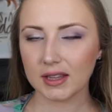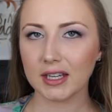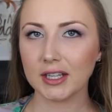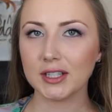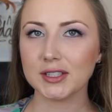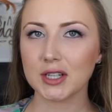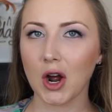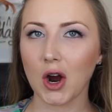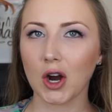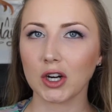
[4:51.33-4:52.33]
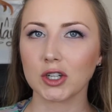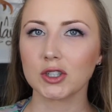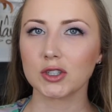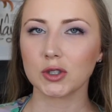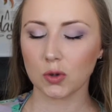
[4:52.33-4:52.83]
These are
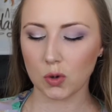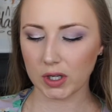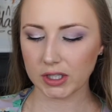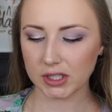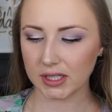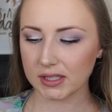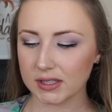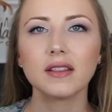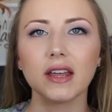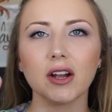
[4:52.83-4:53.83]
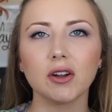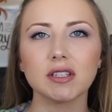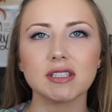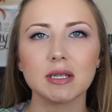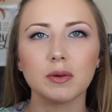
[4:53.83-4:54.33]
gorgeous. They are
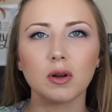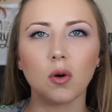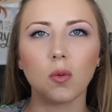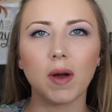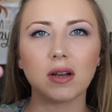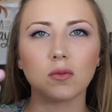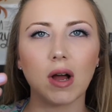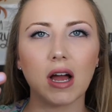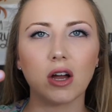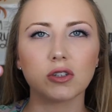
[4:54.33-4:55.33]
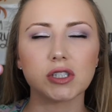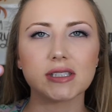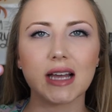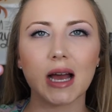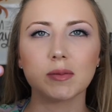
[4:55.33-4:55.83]
the typical Wet n Wild,
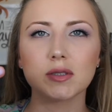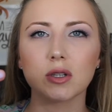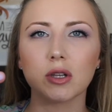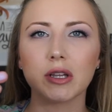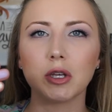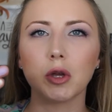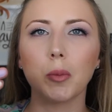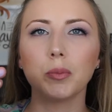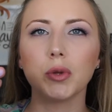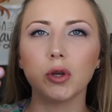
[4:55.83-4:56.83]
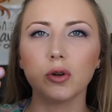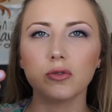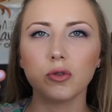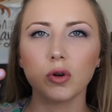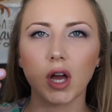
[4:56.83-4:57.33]
just absolutely
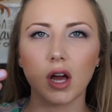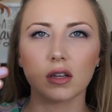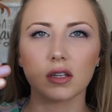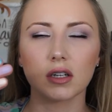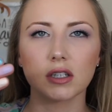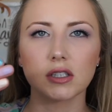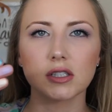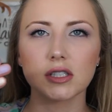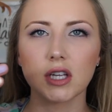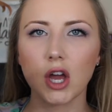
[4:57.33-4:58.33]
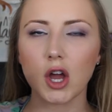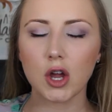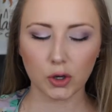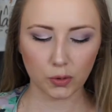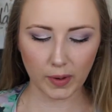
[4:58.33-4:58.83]
beautiful colors,
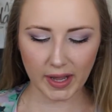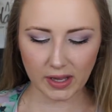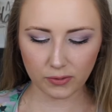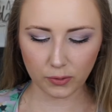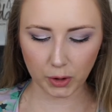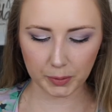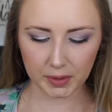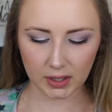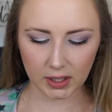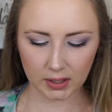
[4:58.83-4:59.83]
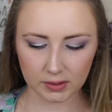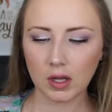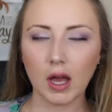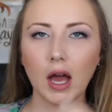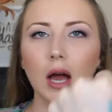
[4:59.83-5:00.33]
great formula.
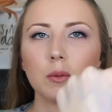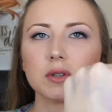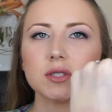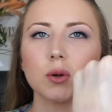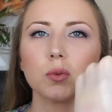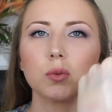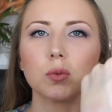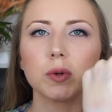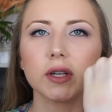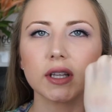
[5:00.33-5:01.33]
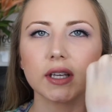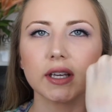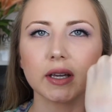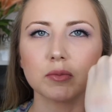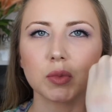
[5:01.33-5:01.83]
I was
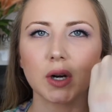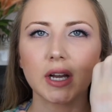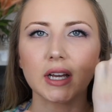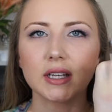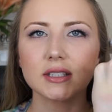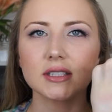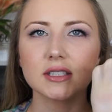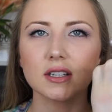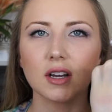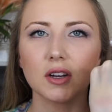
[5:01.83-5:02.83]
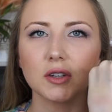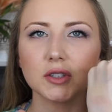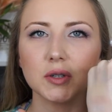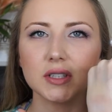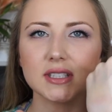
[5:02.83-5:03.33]
really impressed. Oh,
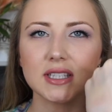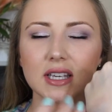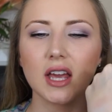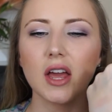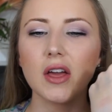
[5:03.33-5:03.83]
you can see